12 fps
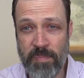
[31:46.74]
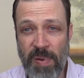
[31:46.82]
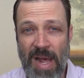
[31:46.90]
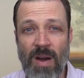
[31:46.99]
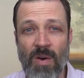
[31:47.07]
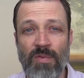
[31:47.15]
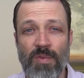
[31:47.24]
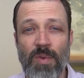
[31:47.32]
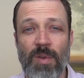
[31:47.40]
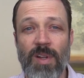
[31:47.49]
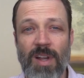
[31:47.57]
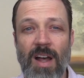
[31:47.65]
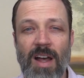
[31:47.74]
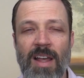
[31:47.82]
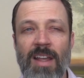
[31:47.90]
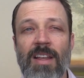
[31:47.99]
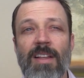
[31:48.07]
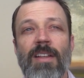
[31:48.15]
powerful
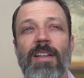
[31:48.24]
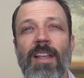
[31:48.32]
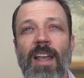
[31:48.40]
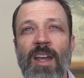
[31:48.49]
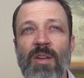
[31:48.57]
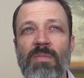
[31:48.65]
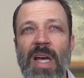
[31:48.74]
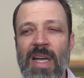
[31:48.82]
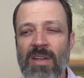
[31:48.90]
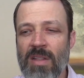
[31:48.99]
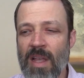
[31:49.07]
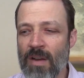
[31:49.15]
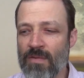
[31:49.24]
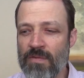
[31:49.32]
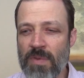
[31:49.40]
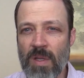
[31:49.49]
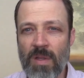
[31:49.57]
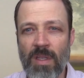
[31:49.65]
guy. And imagine that
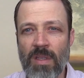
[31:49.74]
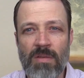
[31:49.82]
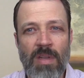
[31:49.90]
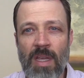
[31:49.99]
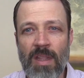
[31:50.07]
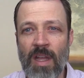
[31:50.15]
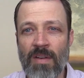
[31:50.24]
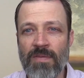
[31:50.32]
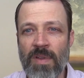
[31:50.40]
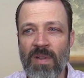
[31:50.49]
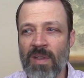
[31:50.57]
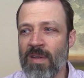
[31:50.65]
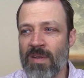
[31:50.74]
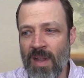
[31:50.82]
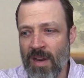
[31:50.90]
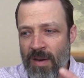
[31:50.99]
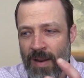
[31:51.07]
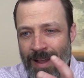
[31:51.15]
feeling, you take that feeling
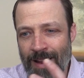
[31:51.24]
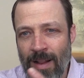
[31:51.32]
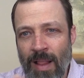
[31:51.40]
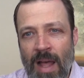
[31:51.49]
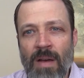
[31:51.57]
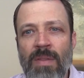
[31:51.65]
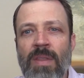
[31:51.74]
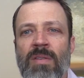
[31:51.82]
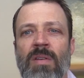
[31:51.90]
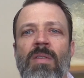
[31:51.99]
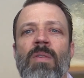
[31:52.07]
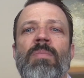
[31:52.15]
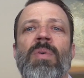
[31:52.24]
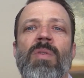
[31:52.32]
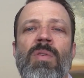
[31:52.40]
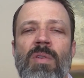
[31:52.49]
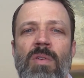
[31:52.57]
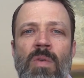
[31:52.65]
and allow this other
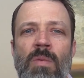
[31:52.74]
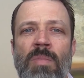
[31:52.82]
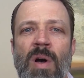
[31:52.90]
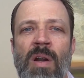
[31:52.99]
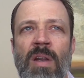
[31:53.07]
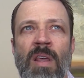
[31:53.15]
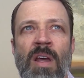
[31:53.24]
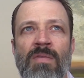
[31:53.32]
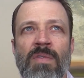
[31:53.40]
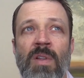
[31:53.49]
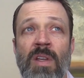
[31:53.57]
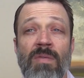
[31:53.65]
person to embody that feeling.